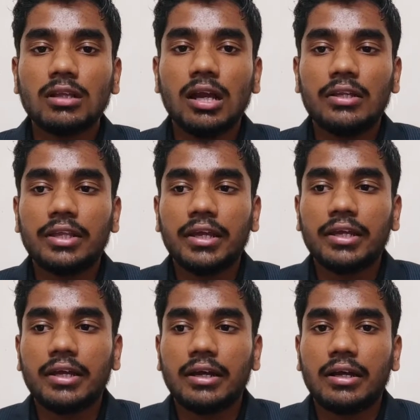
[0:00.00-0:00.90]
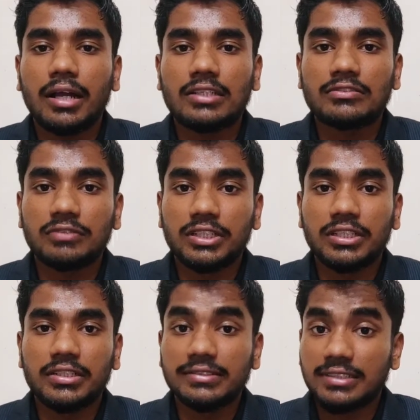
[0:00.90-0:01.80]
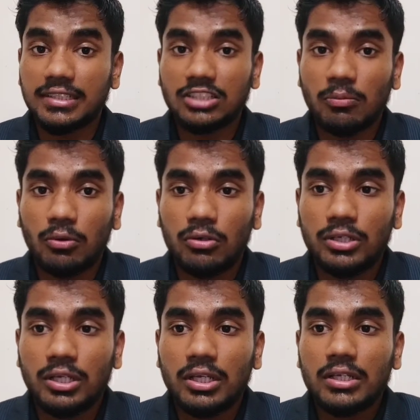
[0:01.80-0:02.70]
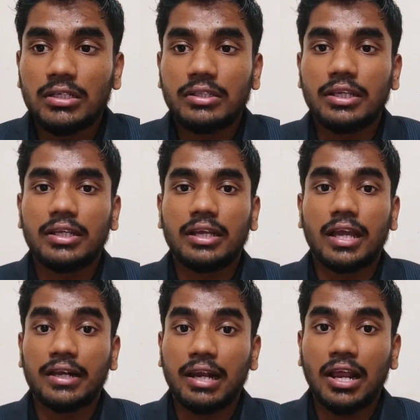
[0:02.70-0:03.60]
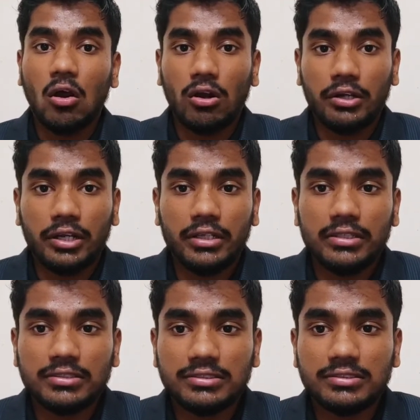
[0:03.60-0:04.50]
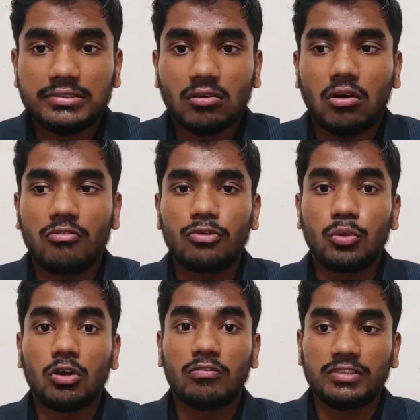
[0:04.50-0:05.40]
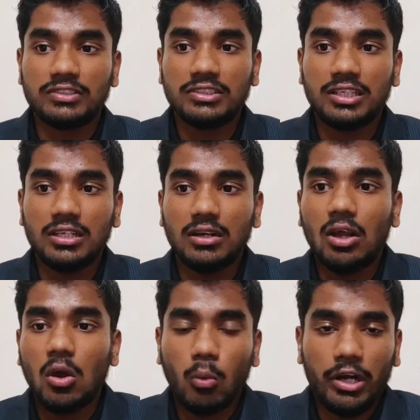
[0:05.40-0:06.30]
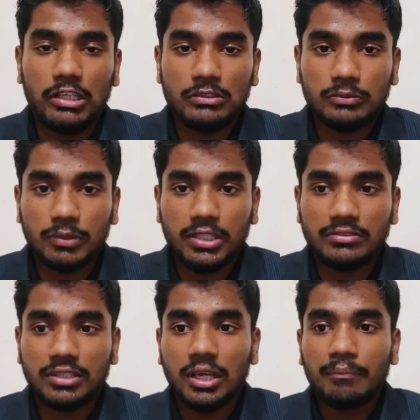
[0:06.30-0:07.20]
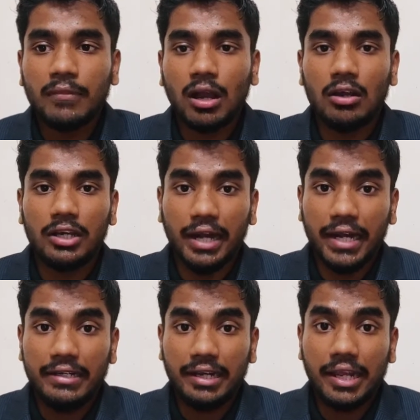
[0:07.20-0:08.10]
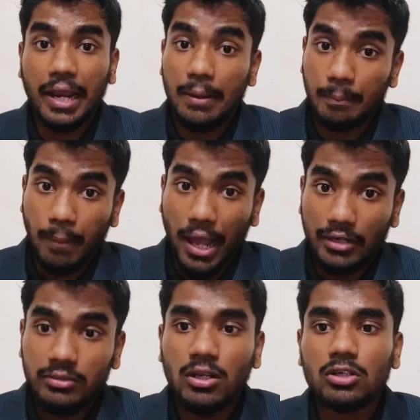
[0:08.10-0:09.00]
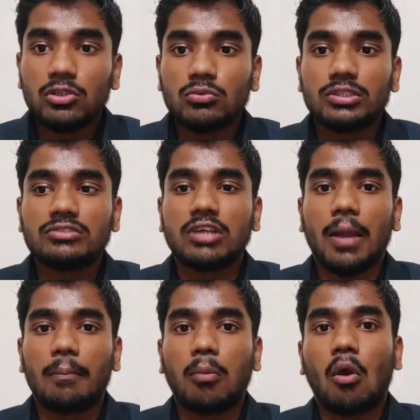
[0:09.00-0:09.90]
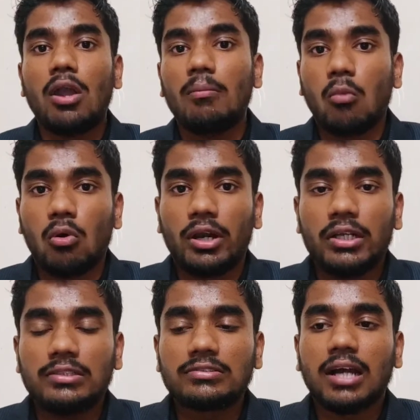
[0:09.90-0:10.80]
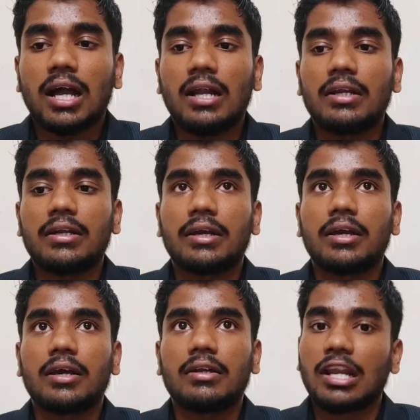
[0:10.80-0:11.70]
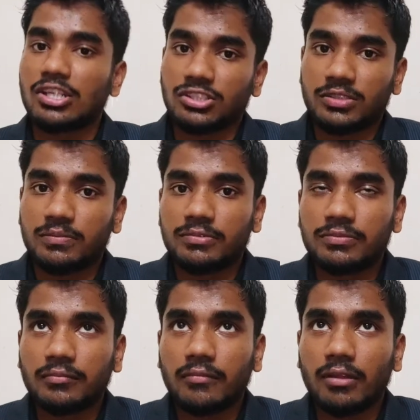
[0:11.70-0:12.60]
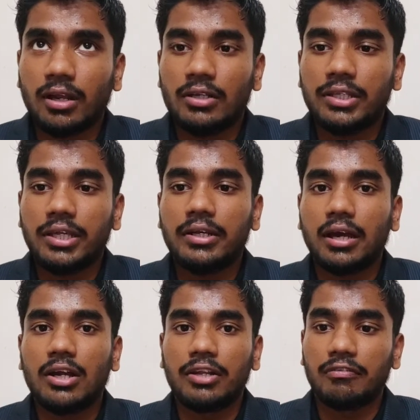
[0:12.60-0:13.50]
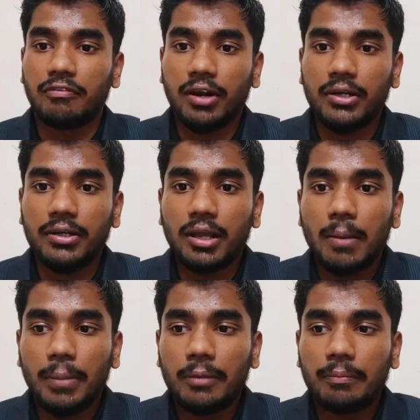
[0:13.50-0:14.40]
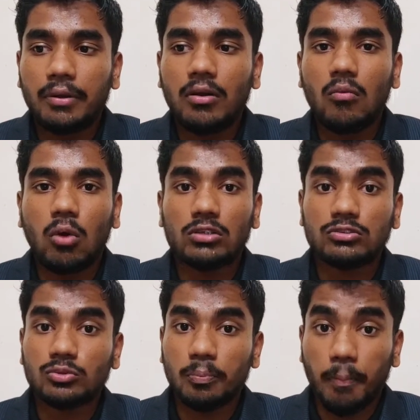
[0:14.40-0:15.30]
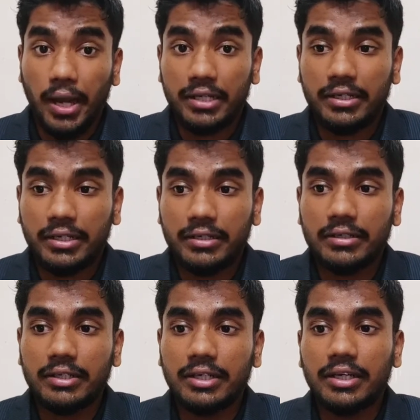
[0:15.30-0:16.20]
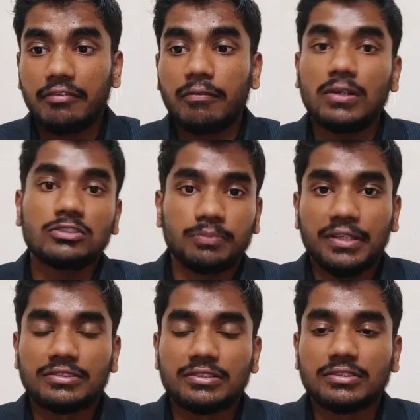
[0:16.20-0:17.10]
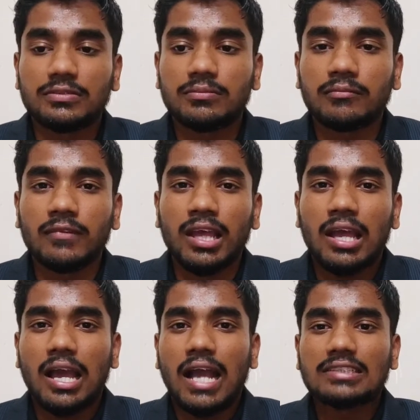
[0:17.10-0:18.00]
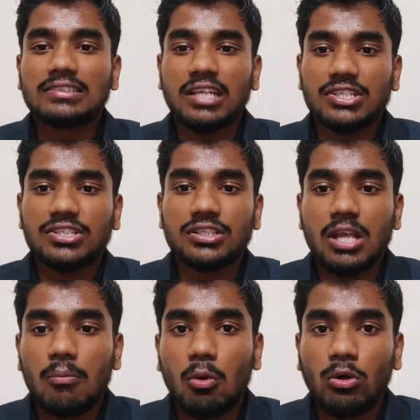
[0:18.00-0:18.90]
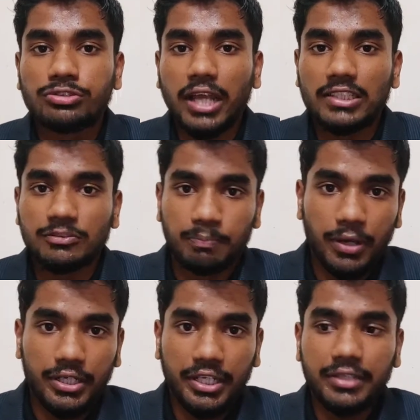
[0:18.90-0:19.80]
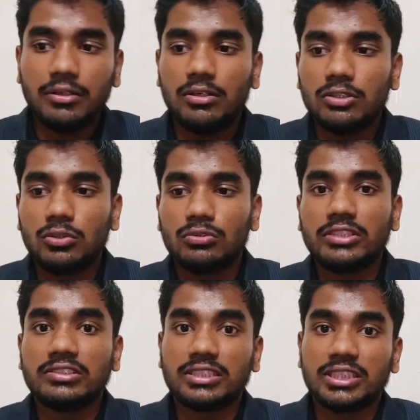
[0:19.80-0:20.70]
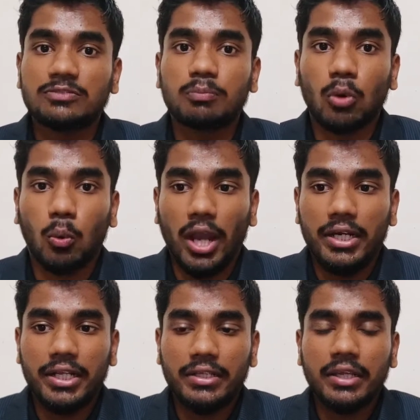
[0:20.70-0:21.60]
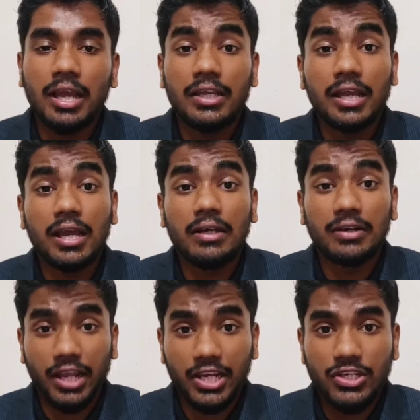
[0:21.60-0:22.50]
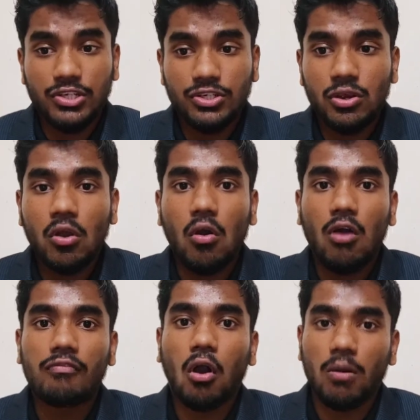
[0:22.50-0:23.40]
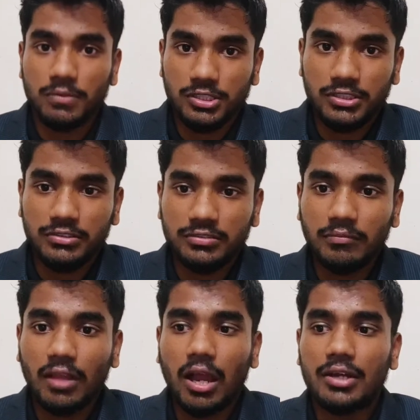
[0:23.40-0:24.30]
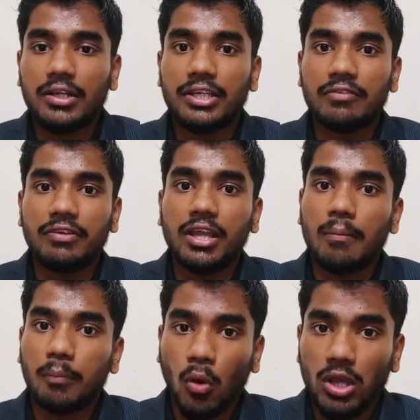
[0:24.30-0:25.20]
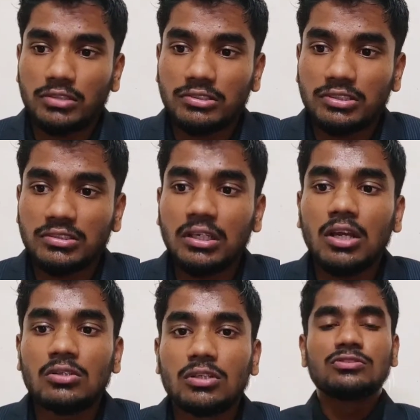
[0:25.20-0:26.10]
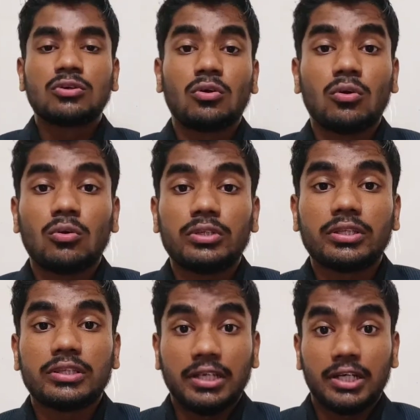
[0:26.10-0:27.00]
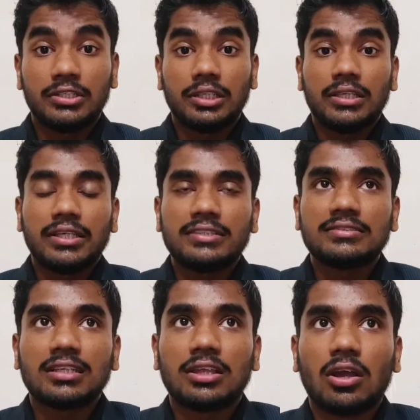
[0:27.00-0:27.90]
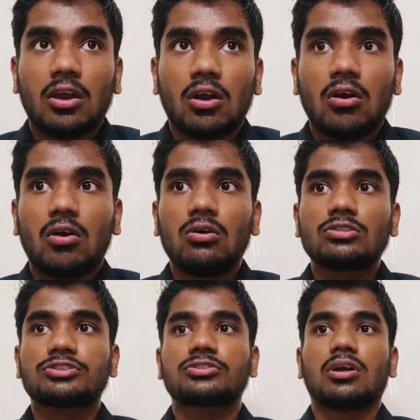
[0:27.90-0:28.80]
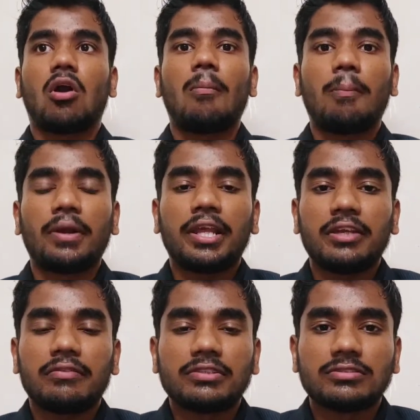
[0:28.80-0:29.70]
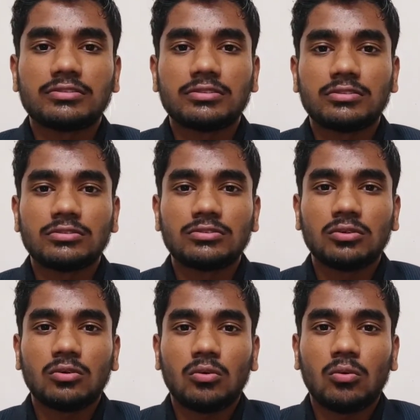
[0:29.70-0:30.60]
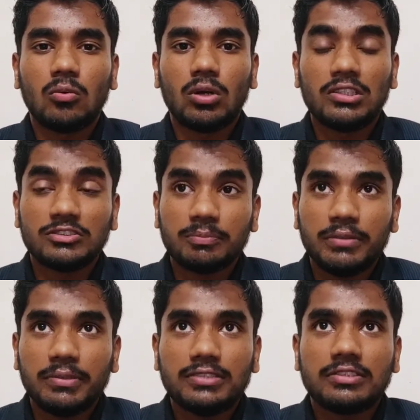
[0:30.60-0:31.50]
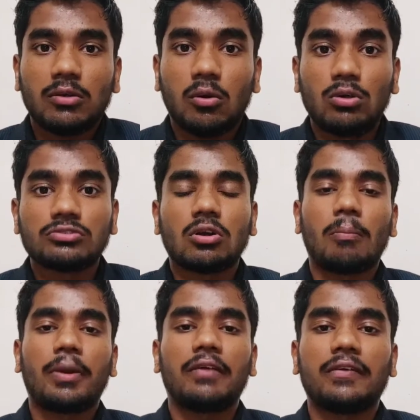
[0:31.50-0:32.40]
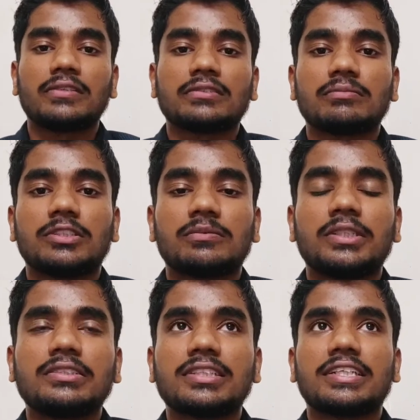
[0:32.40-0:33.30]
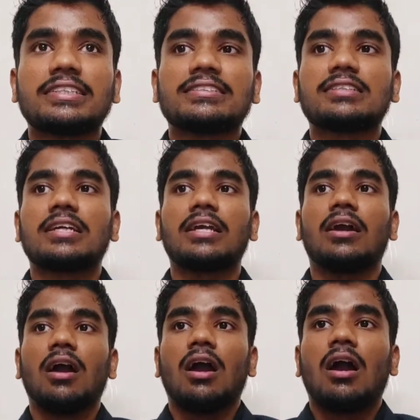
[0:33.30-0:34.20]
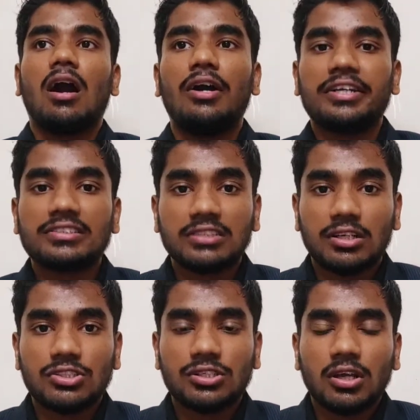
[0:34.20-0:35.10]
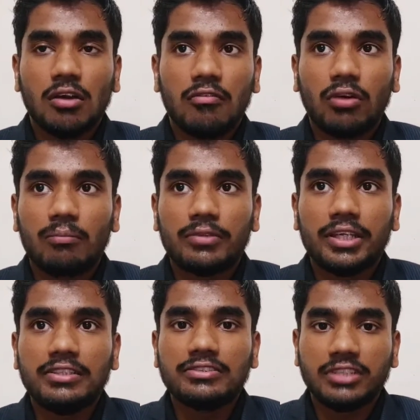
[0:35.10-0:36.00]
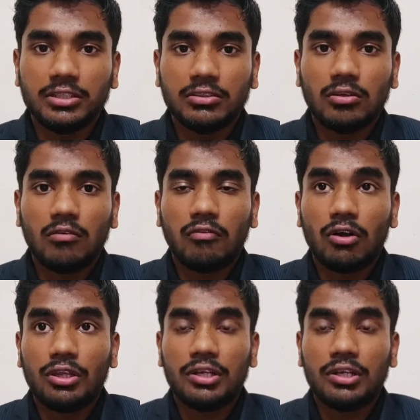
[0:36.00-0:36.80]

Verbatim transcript: And then, uh, as we discussed about the earlier articles of your physical workspace, uh, greatly impact to these employee morals and uh, relationships. And then uh, different people wants to better in a different spaces. As such, the most experting to these suggests providing a range of options and giving employees. So third thing is uh, the host company events. So what does mean this the host company events? Which means it is a uh, research from the Center for the